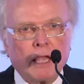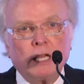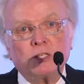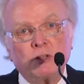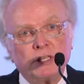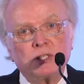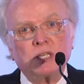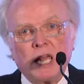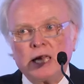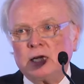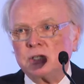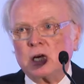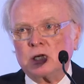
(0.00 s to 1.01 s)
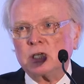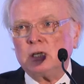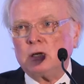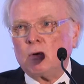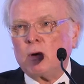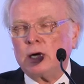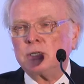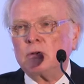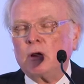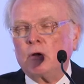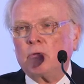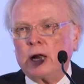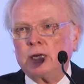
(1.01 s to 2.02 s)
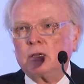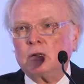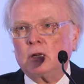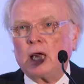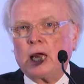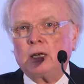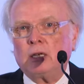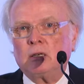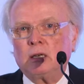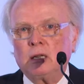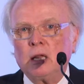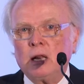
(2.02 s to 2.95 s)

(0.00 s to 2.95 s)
To this day, it's actually quite a, a radical and